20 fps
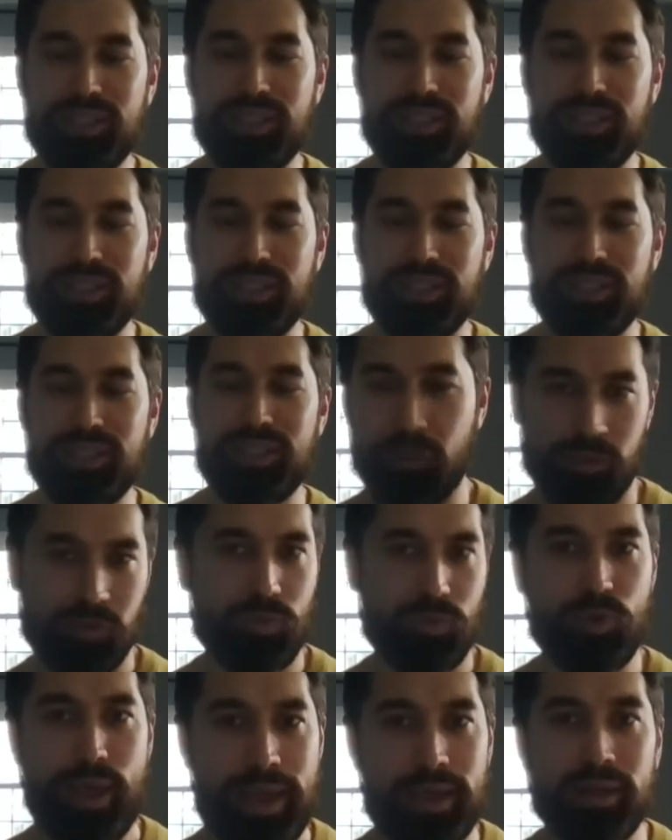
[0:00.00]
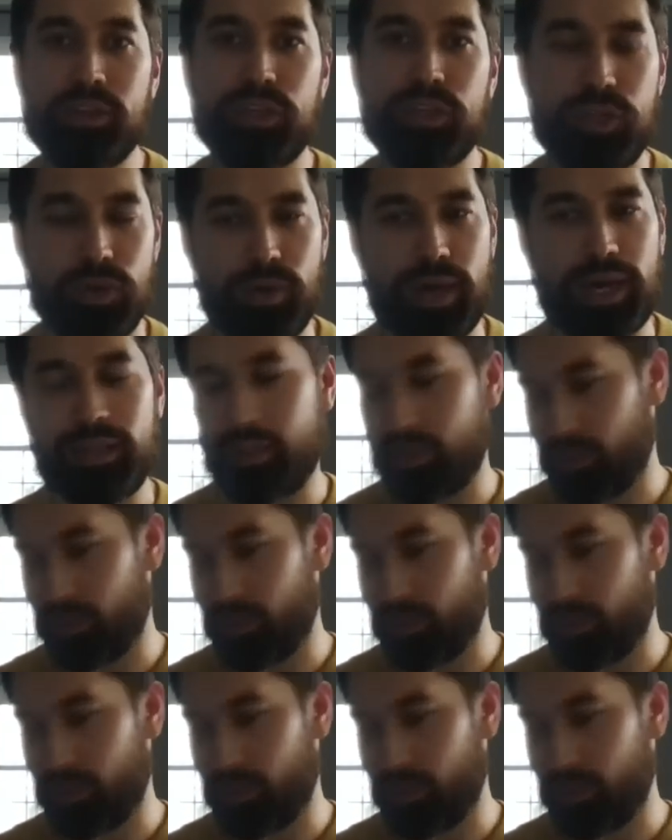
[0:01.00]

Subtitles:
these countries through energy, right?